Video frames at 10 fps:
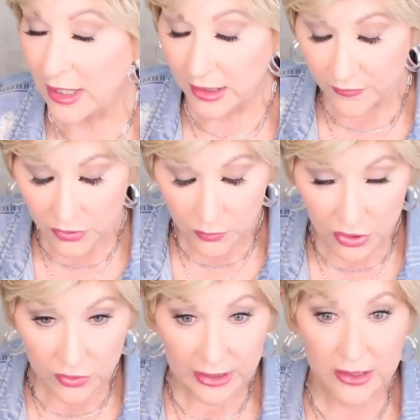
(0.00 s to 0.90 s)
I love the
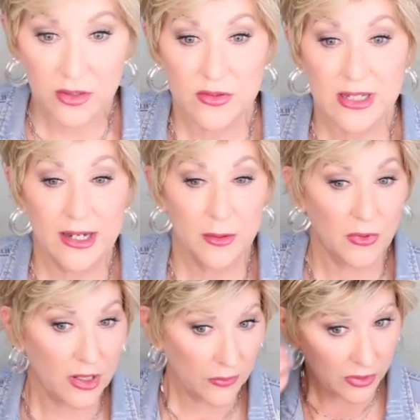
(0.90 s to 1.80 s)
rooting on Sandy
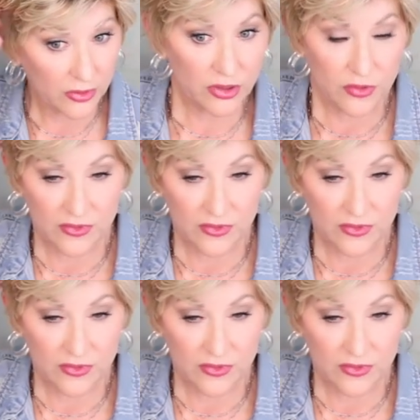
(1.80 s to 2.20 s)
Blonde Rooted.